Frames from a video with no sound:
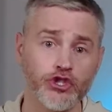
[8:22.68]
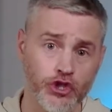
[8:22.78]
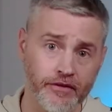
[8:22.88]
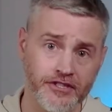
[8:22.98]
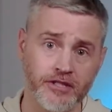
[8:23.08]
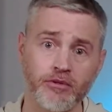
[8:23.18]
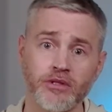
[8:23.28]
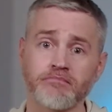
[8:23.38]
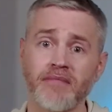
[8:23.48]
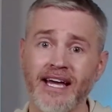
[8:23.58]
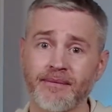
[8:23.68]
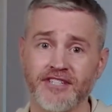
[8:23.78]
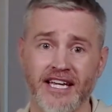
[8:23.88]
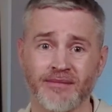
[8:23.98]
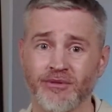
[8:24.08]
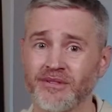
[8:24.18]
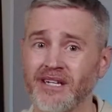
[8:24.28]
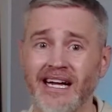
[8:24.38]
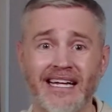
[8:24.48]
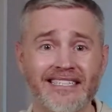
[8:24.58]
serviceable and
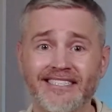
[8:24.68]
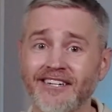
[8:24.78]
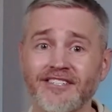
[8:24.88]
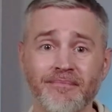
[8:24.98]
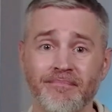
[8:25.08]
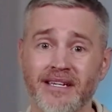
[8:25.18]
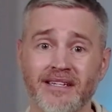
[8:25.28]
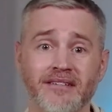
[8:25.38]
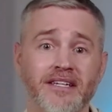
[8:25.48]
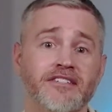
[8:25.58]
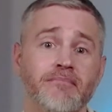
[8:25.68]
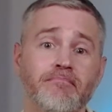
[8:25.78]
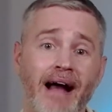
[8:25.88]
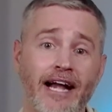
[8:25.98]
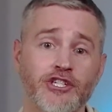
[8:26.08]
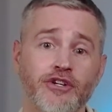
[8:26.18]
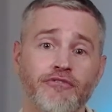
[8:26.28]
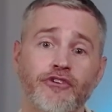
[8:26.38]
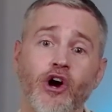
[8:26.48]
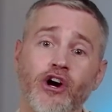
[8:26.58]
obtainable doesn't mean it's a match
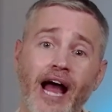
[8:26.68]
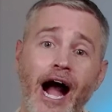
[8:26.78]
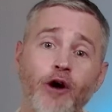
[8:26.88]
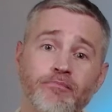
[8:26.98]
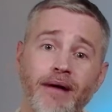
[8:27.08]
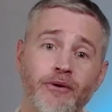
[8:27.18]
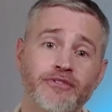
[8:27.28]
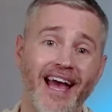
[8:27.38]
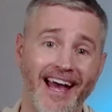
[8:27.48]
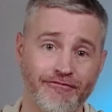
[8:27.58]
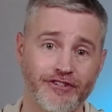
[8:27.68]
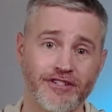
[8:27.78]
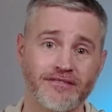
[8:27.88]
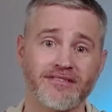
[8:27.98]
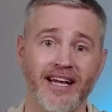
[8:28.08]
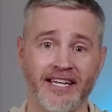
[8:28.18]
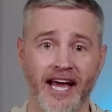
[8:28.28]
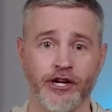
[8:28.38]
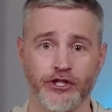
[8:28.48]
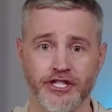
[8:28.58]
for our outbound effort and
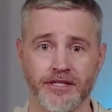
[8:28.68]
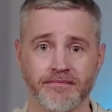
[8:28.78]
energy.